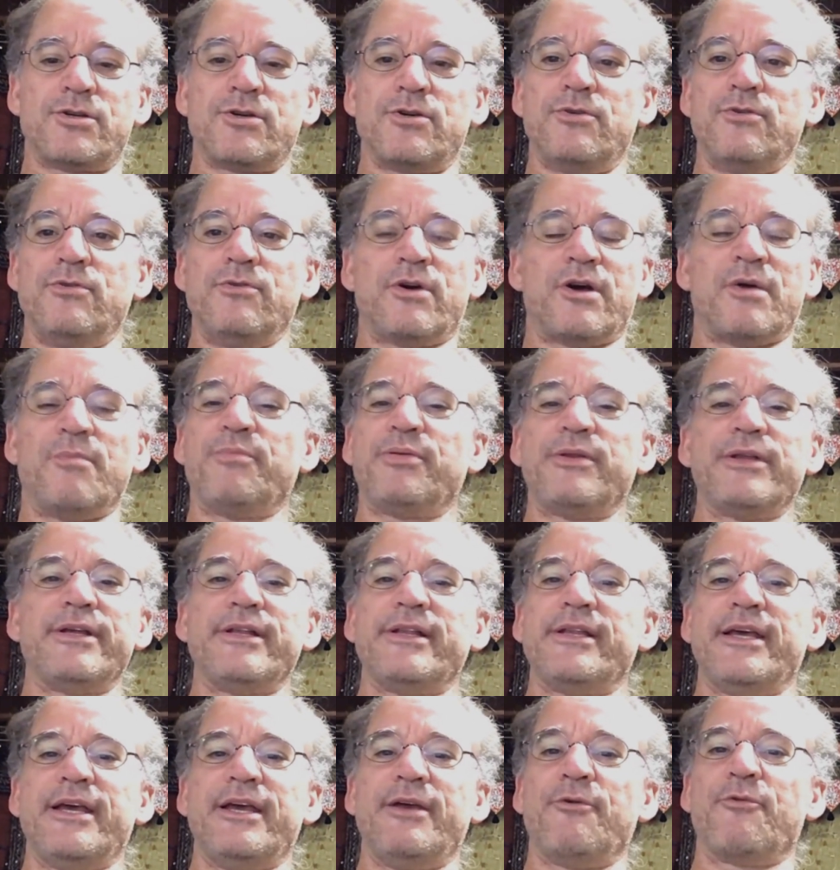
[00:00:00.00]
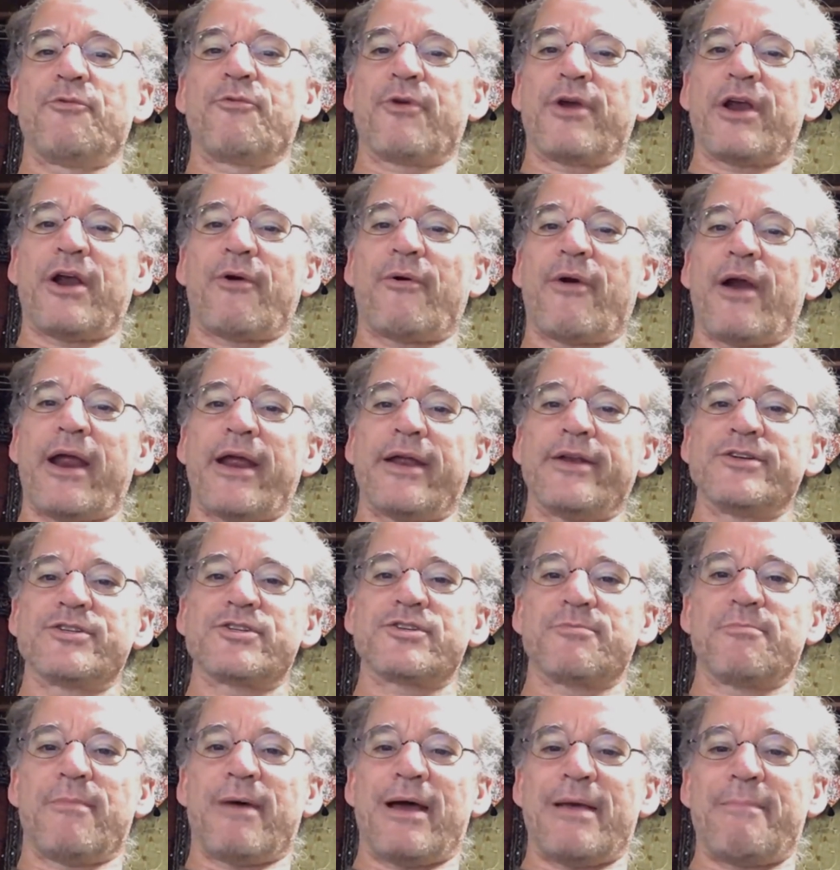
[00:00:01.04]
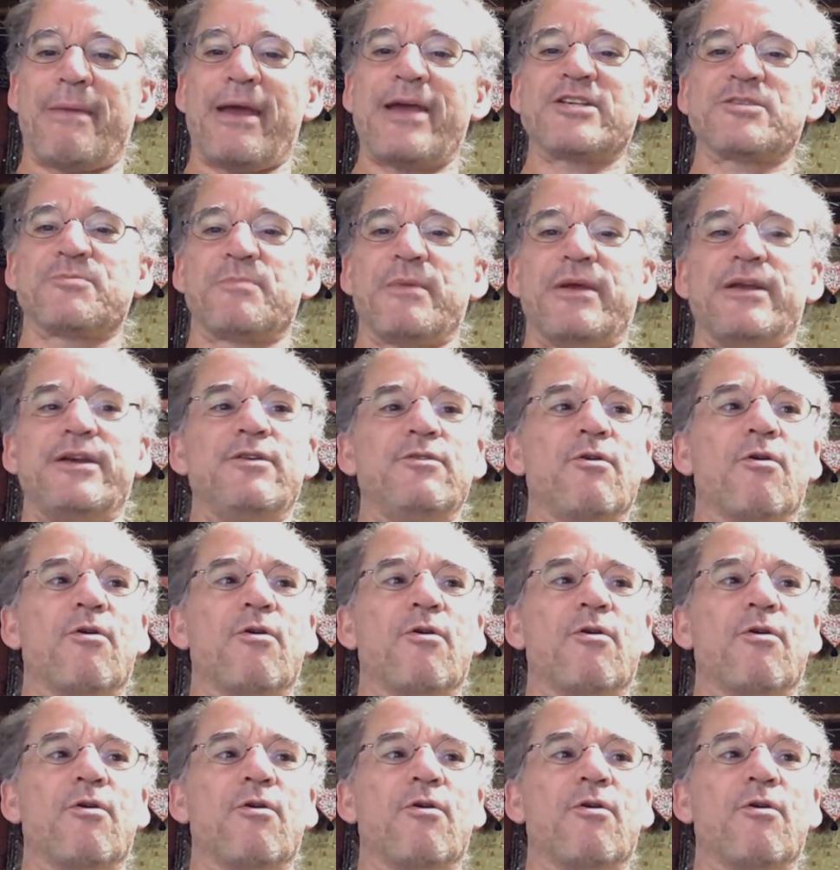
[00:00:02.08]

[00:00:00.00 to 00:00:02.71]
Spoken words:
to completely rearrange my basement.